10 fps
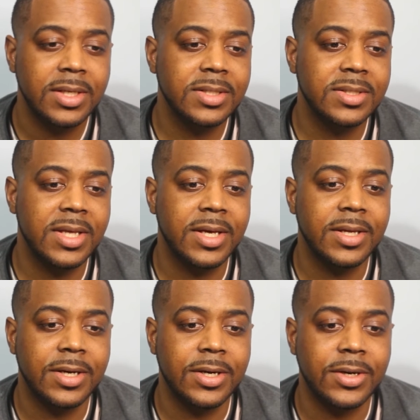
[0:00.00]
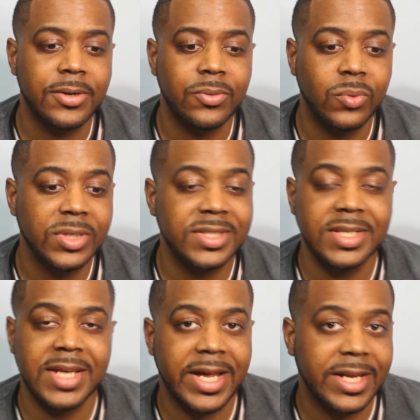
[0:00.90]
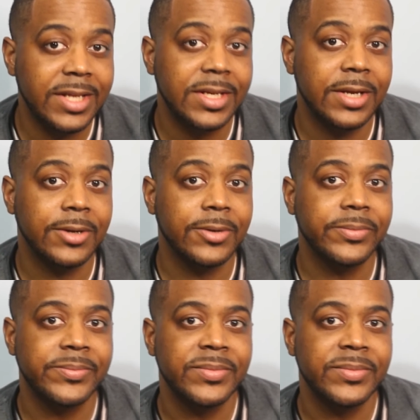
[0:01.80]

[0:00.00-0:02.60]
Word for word: is that uh, once he got in there,